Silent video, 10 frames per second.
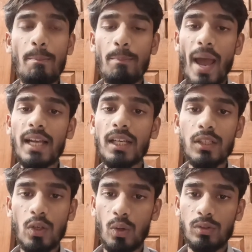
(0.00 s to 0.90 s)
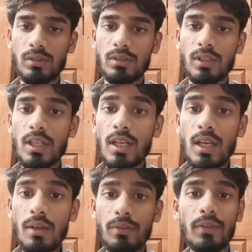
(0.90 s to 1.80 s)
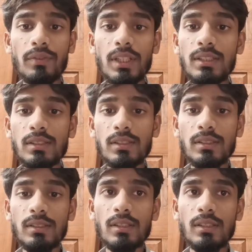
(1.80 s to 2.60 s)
packet loss, fifth is